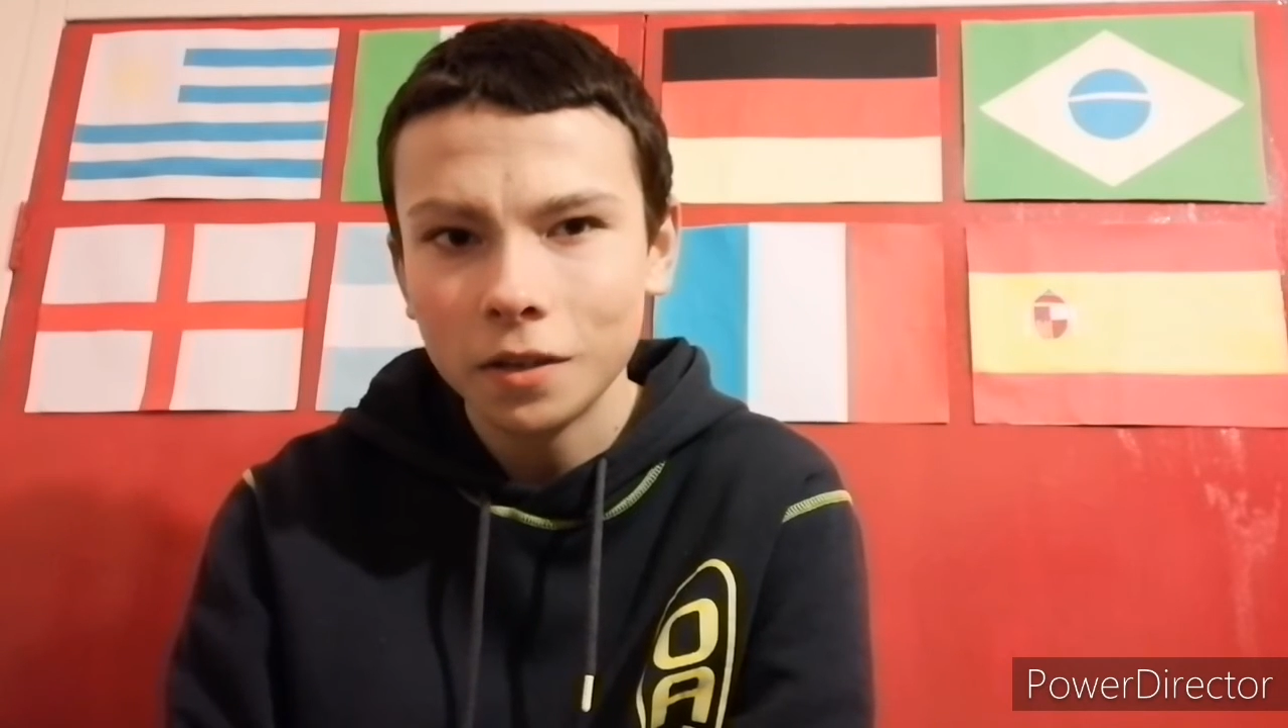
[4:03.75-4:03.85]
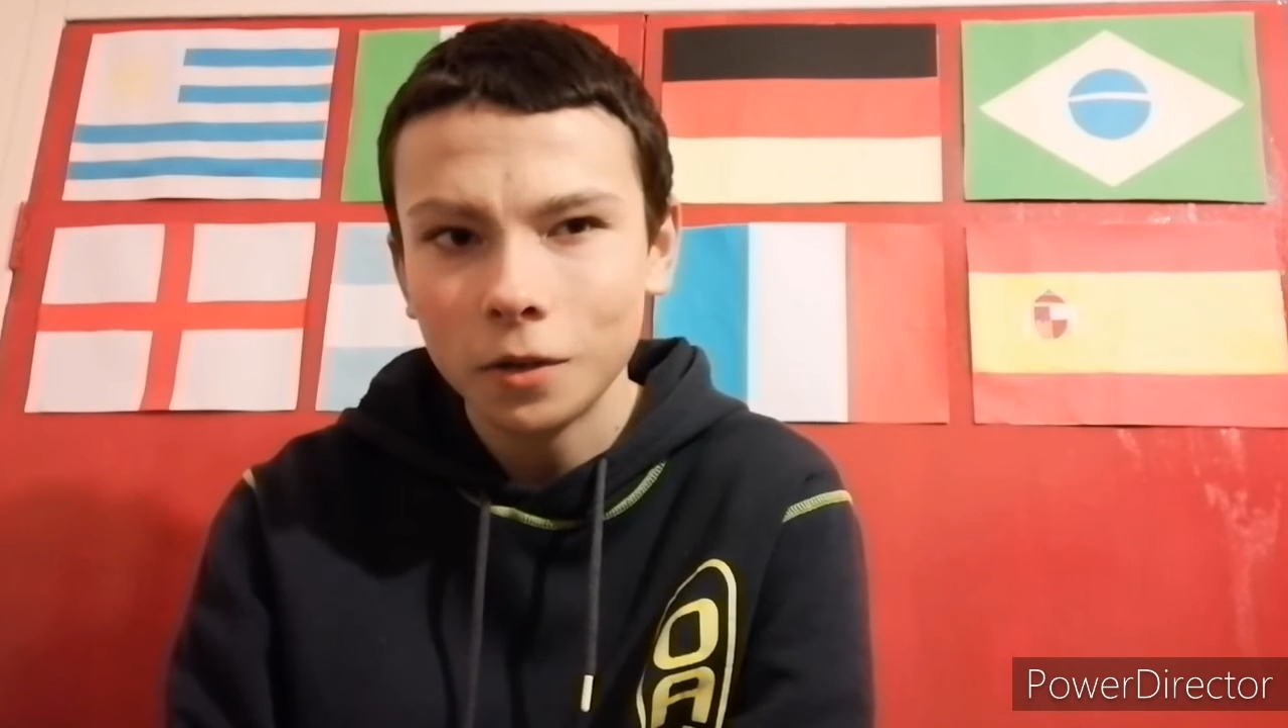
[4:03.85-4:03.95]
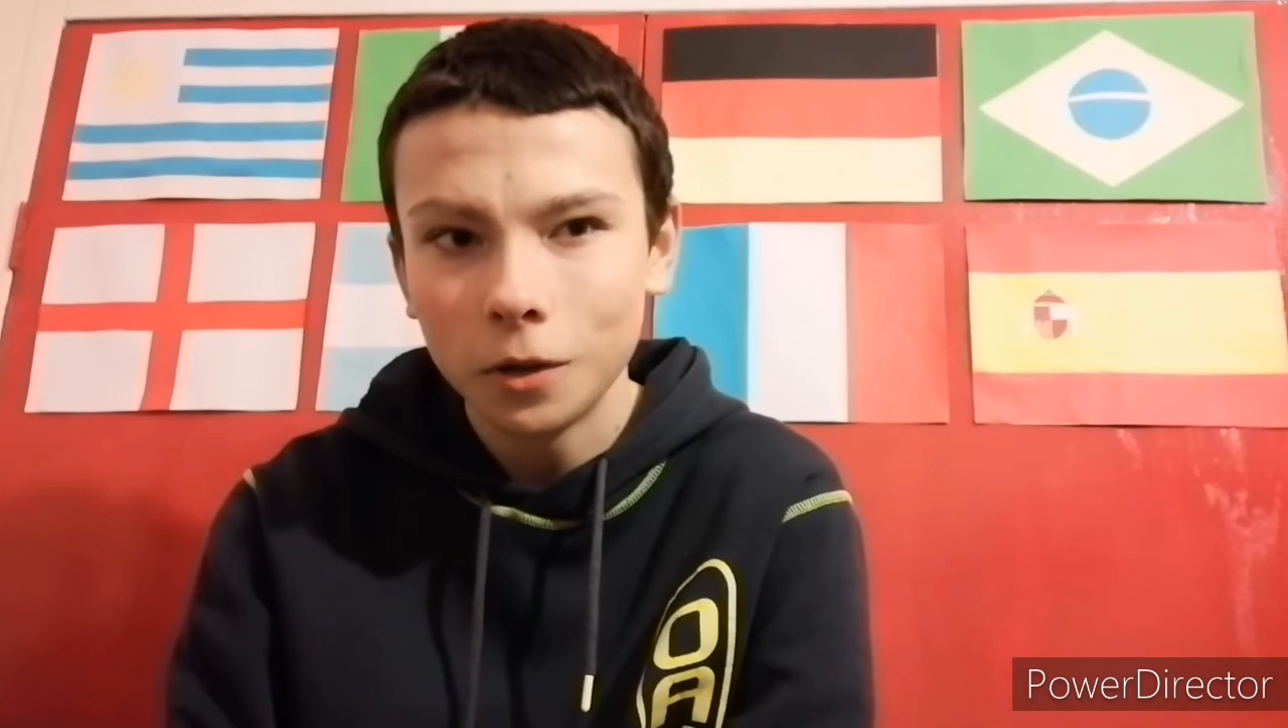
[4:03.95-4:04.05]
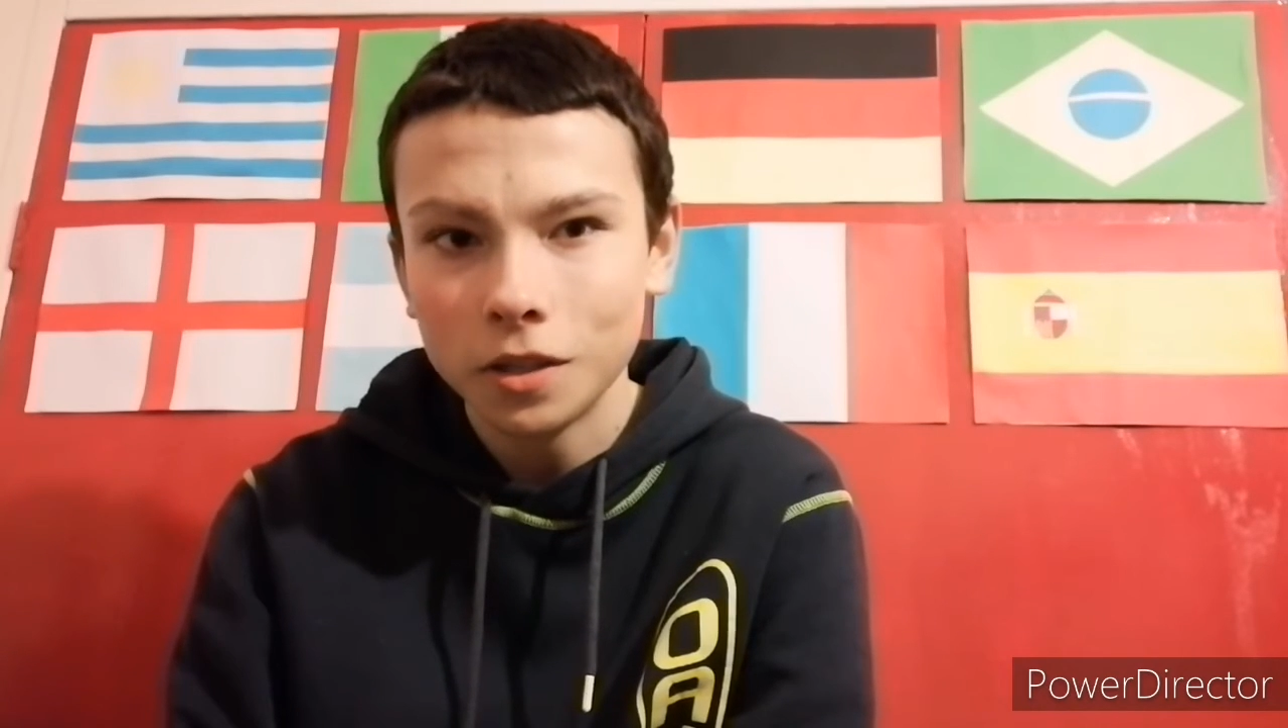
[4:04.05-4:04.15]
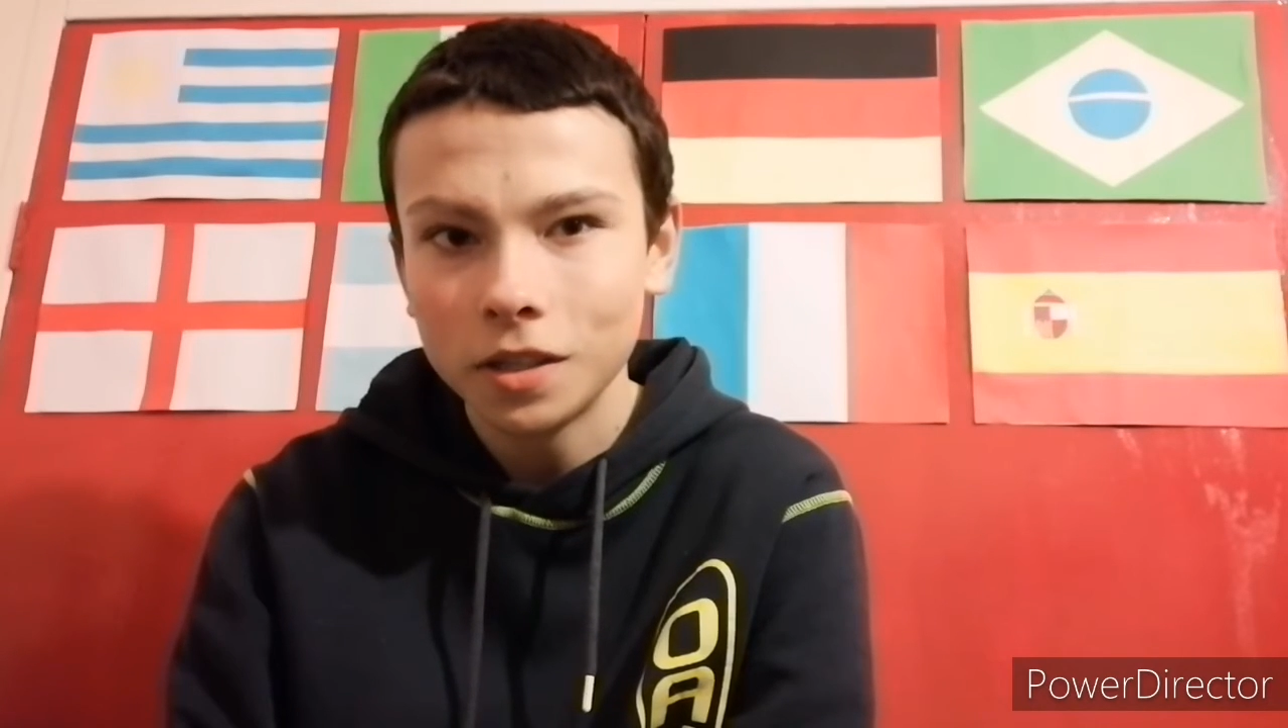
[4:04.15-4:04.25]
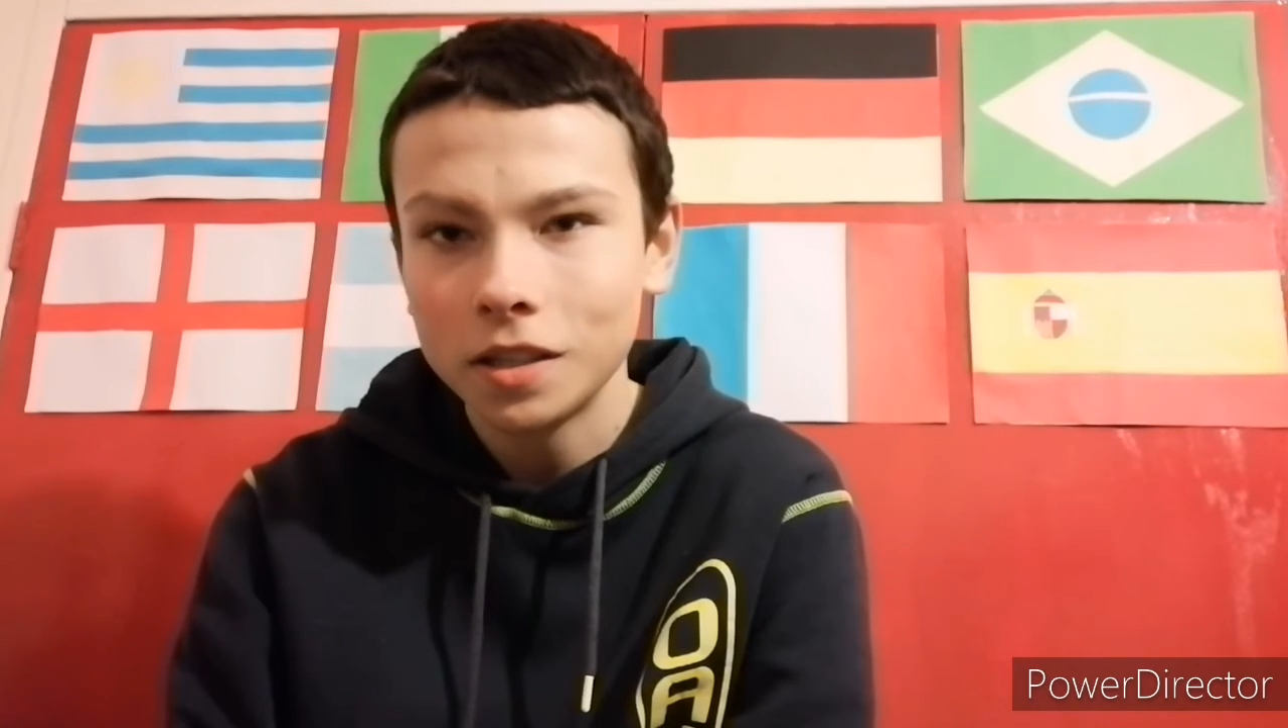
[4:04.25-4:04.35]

Costa